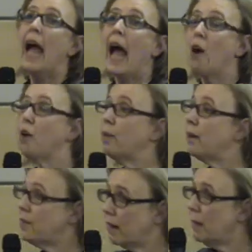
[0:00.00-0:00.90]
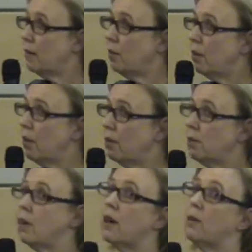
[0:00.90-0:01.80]
How are we seen in the world?
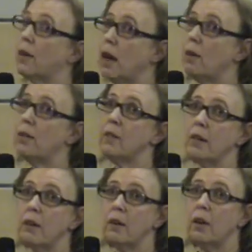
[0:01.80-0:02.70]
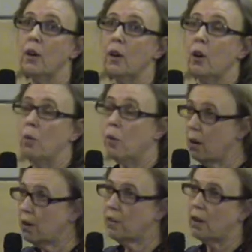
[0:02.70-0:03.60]
Well, when I was in
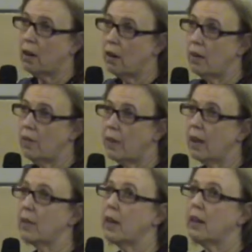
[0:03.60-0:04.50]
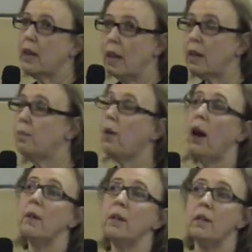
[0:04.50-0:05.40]
Warsaw, as a Canadian
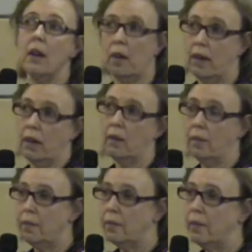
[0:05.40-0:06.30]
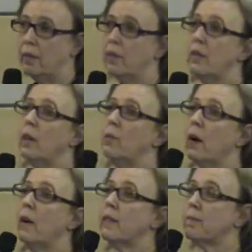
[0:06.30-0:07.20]
parliamentarian,
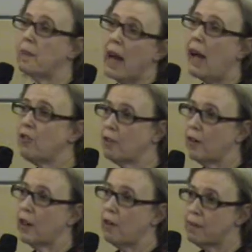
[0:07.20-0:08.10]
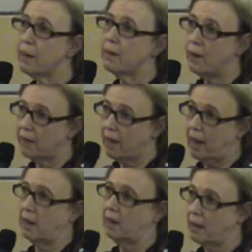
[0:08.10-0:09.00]
wearing the badge of the government of
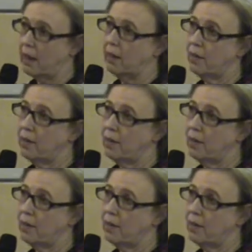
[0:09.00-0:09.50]
Afghanistan,